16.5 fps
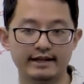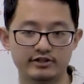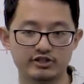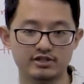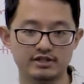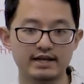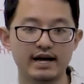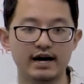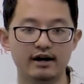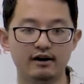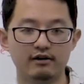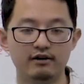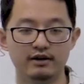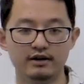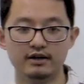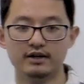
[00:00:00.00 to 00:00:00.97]

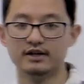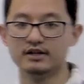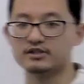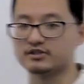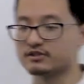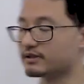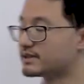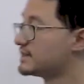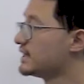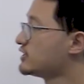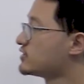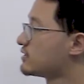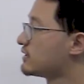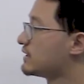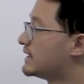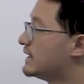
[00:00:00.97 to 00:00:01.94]
HCl. So
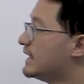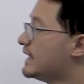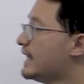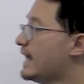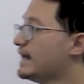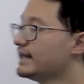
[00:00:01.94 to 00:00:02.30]
essentially,